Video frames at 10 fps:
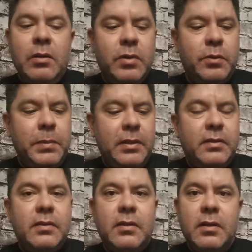which
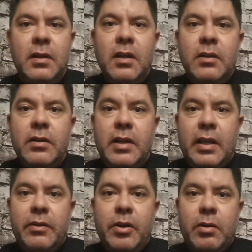means
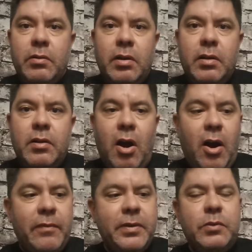the
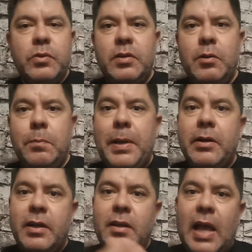harvest was a little
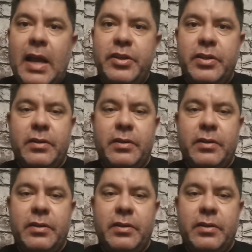better than last